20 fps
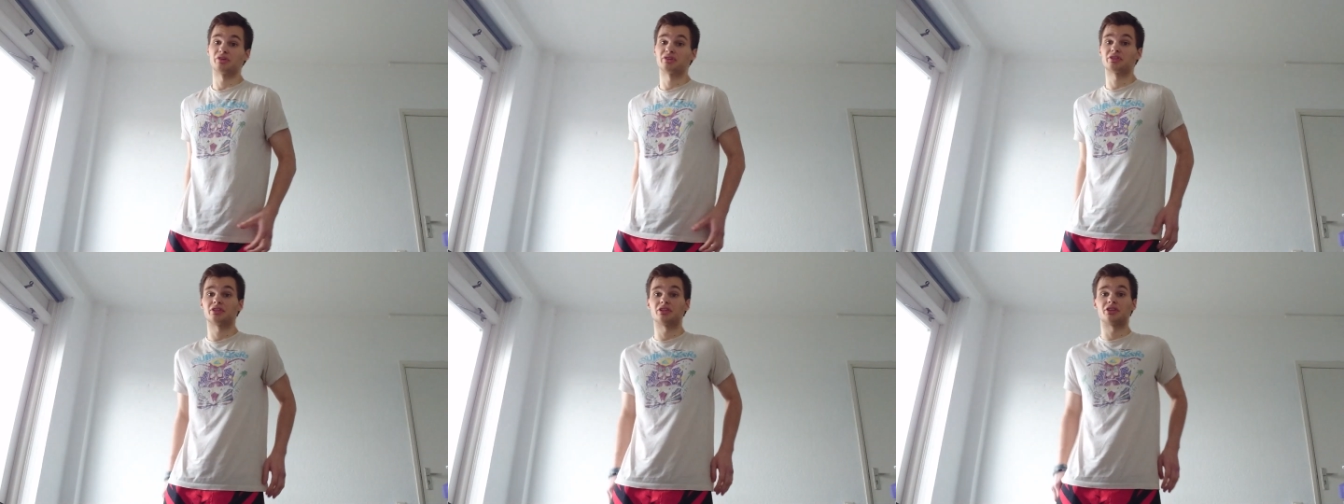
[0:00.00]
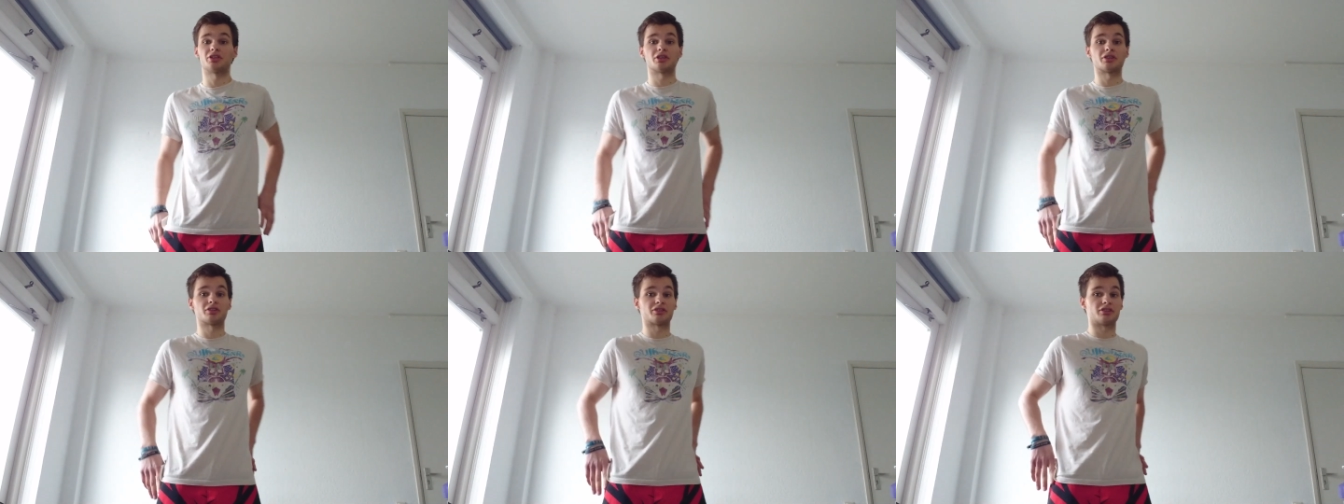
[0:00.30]
mostly
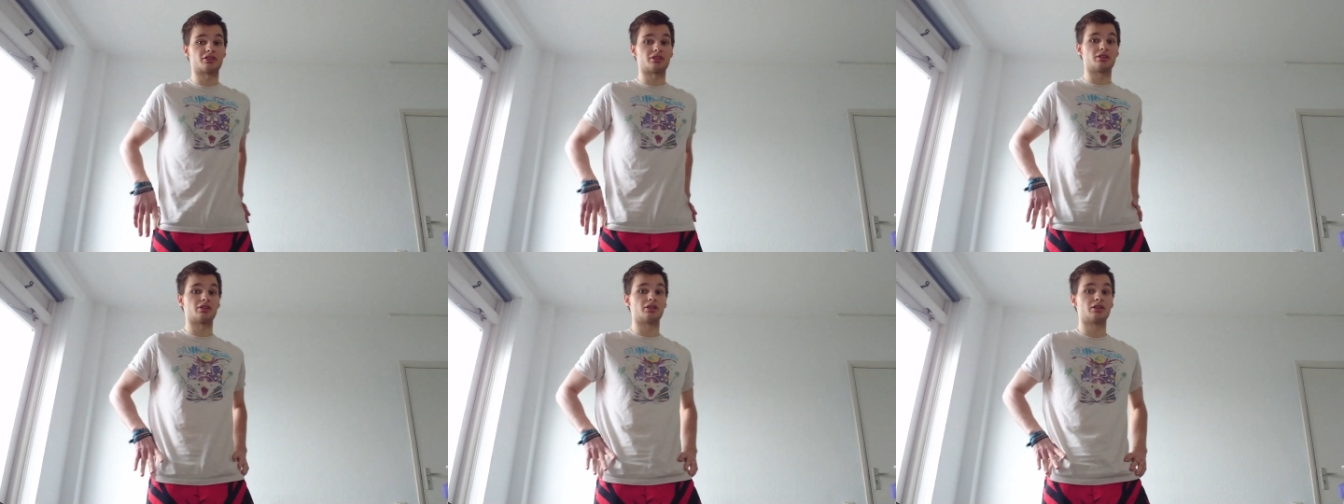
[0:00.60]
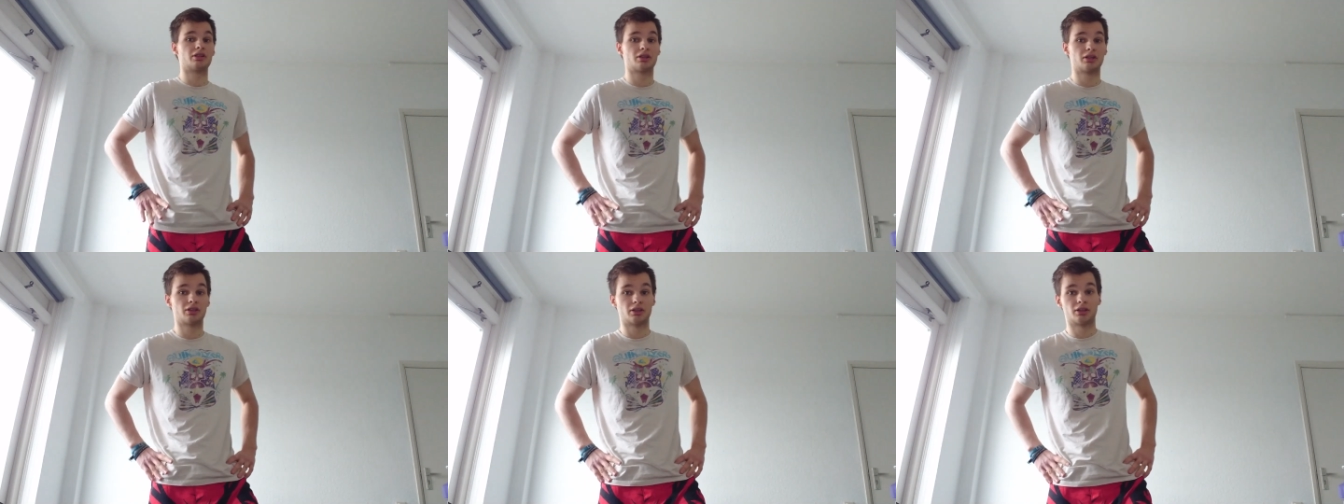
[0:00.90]
just the
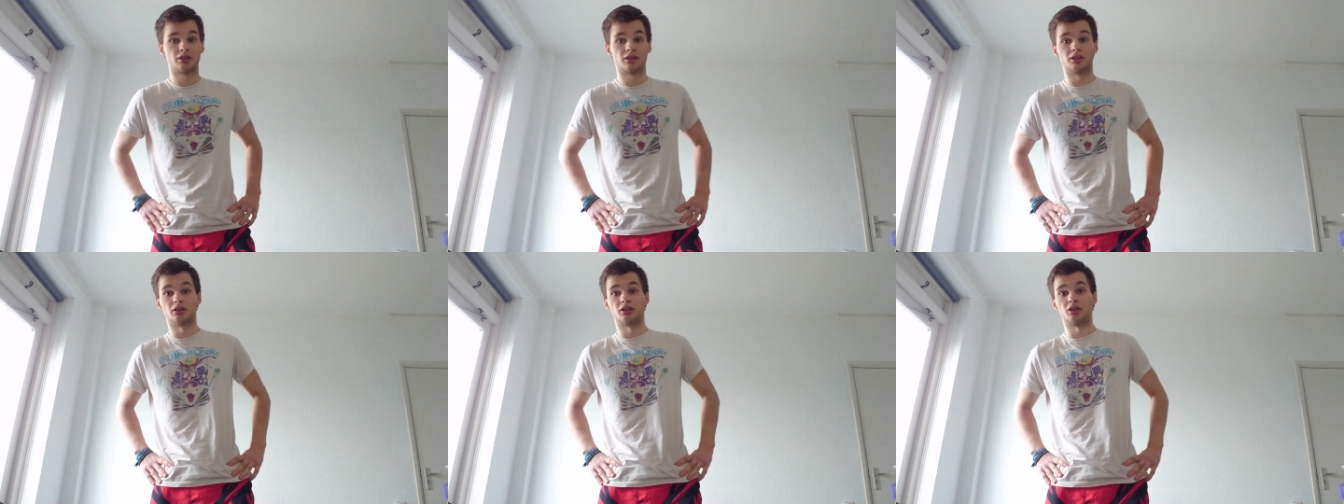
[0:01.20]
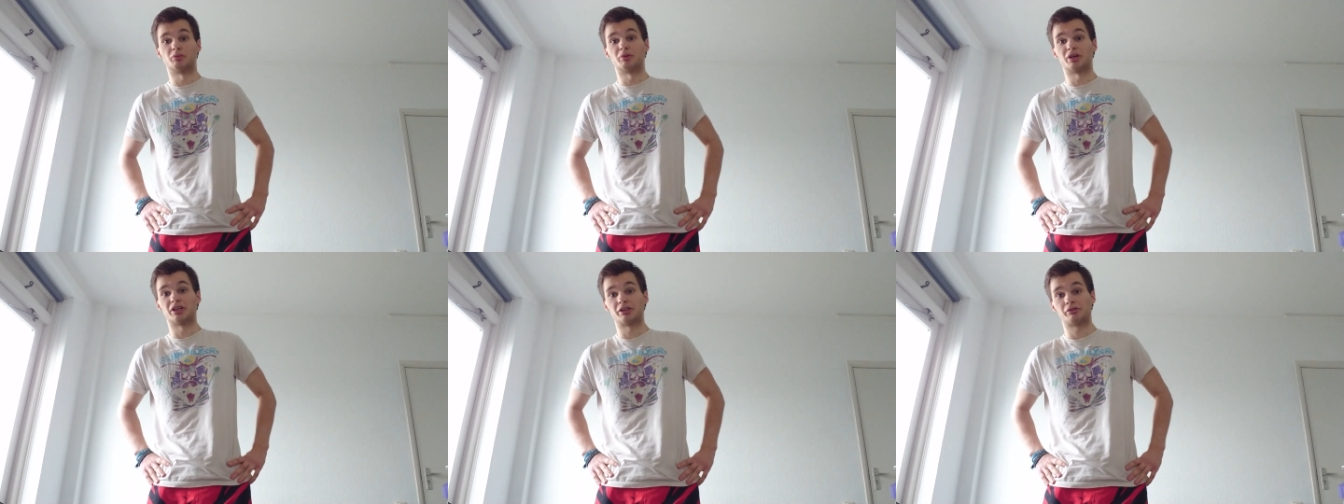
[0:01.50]

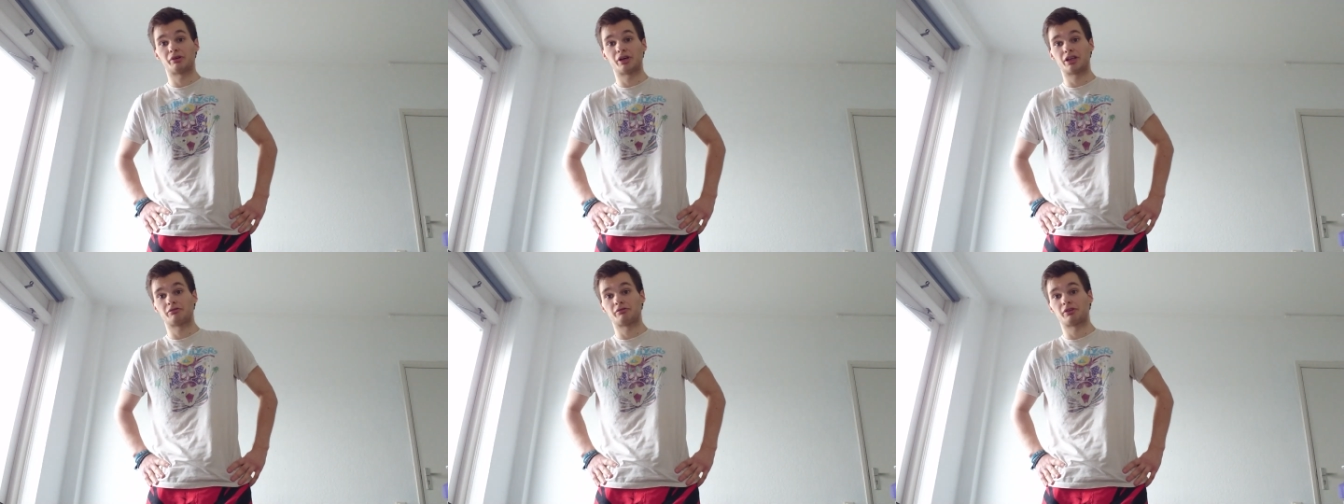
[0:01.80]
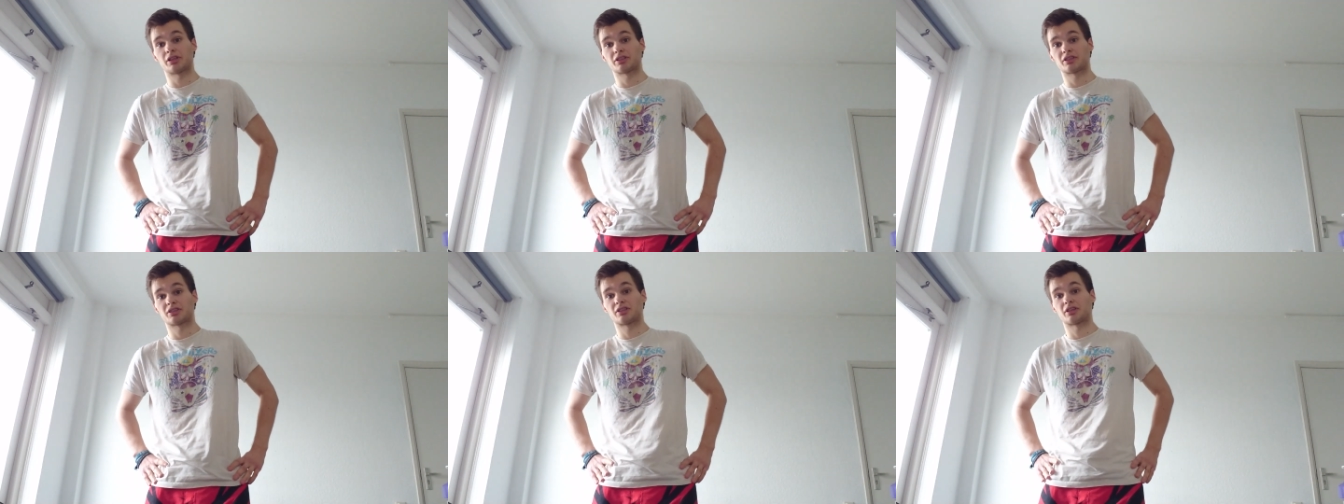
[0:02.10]
body weight
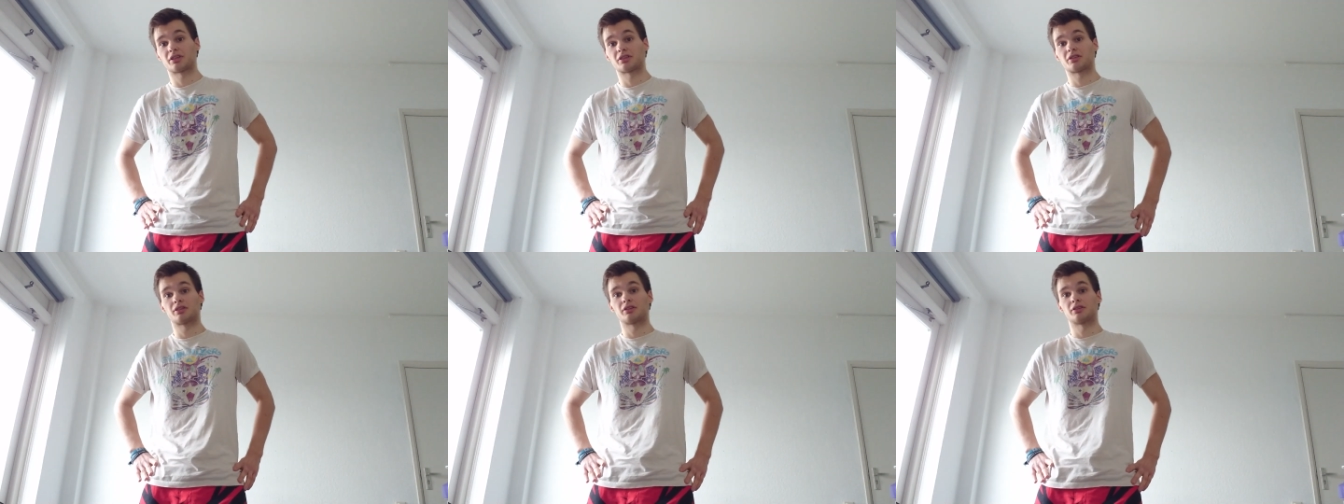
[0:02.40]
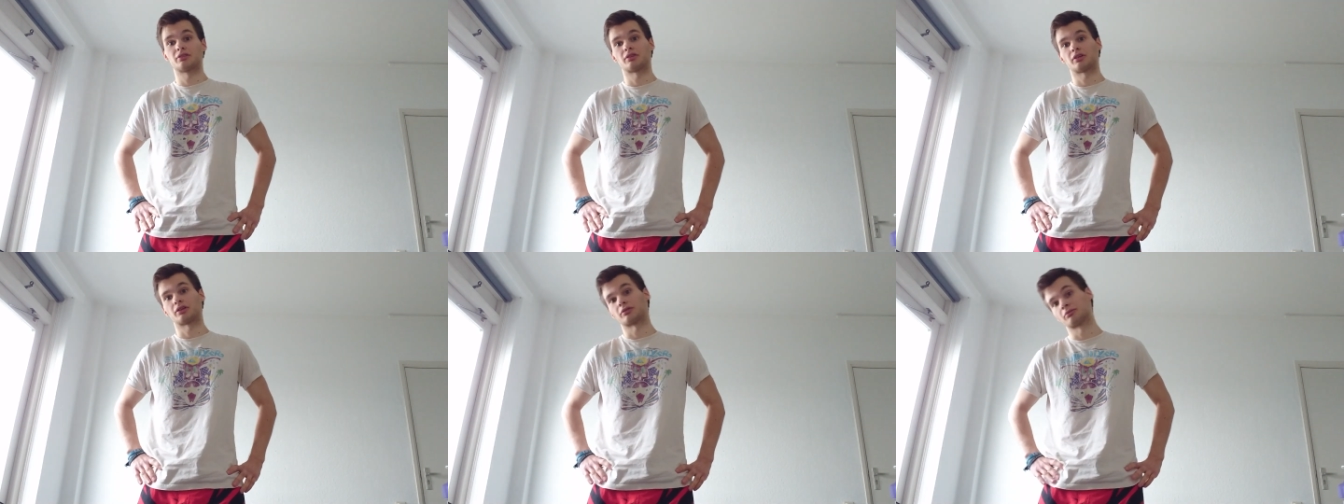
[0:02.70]
ones.
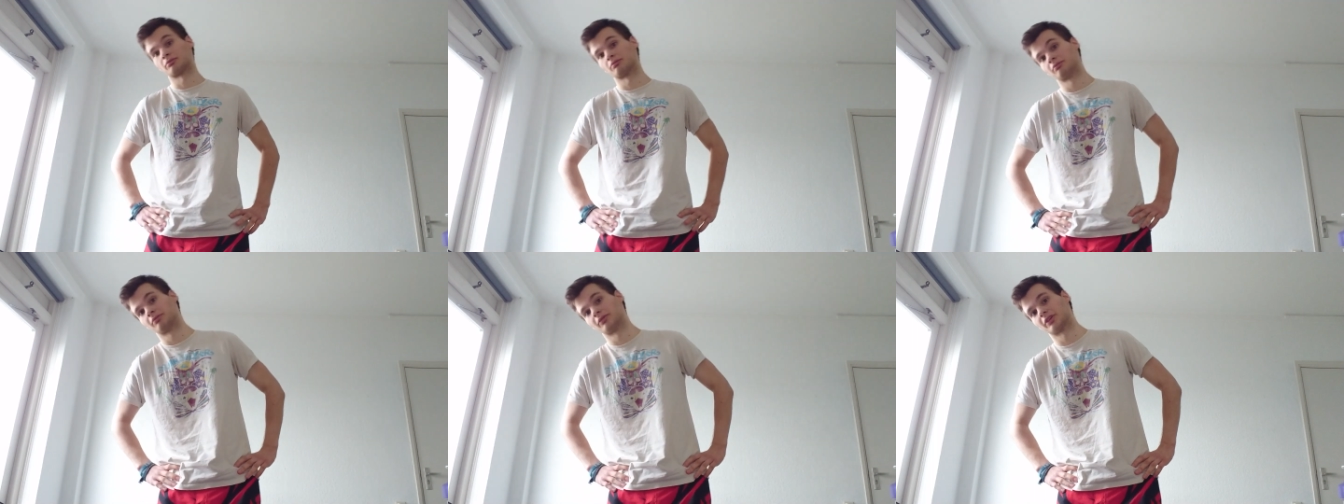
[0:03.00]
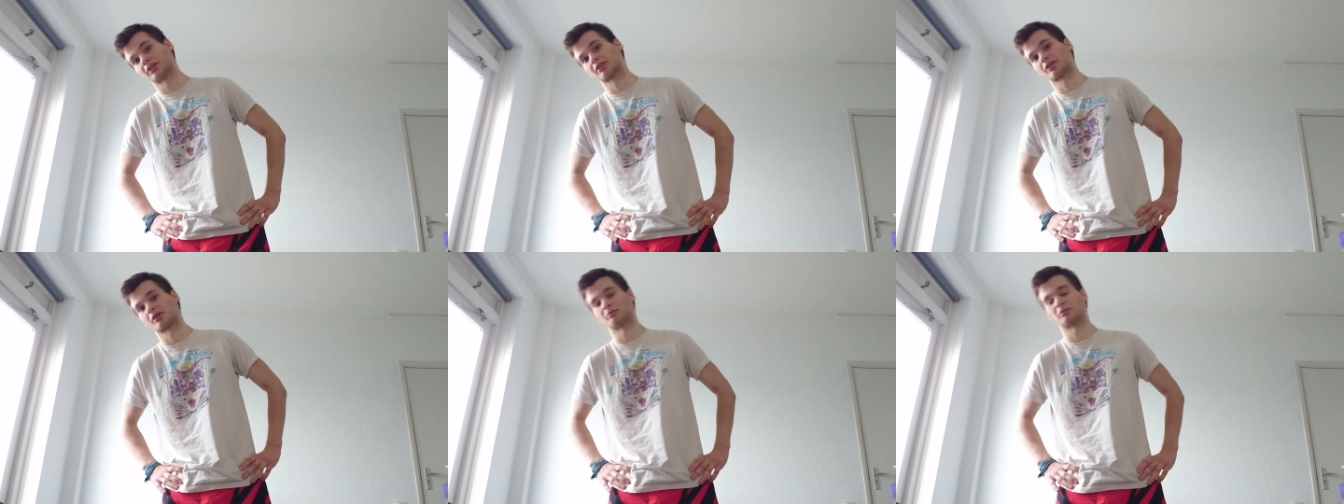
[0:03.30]
Not